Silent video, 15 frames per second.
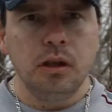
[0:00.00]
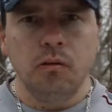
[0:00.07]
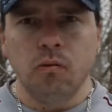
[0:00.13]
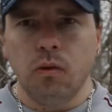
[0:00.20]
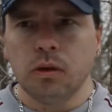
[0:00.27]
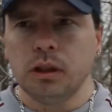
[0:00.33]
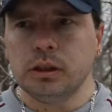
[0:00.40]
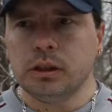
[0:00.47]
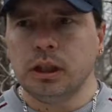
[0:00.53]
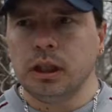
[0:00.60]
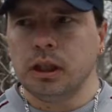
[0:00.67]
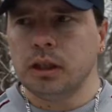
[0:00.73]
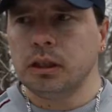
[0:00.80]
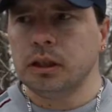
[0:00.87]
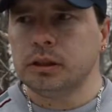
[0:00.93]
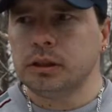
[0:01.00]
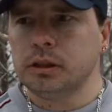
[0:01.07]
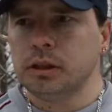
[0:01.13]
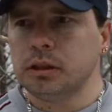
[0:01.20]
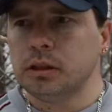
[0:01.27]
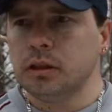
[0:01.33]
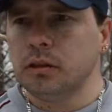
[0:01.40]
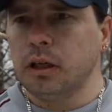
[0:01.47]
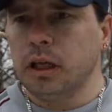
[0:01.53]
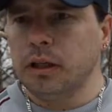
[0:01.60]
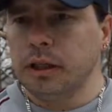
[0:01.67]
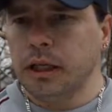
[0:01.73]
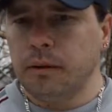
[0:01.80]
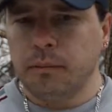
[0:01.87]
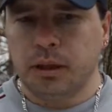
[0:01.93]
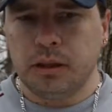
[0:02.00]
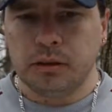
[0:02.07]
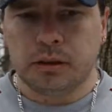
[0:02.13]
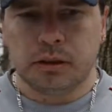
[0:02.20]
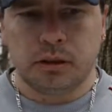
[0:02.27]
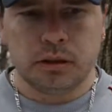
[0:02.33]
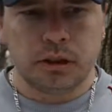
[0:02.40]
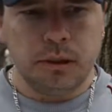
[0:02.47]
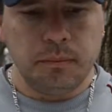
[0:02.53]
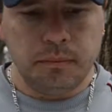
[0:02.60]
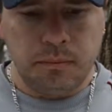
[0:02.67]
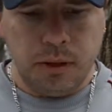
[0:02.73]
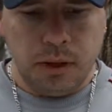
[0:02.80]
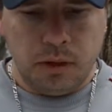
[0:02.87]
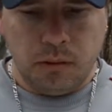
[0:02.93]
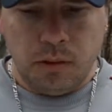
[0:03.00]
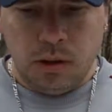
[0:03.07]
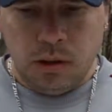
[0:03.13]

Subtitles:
Well, this little area, I mean, there's some, you know,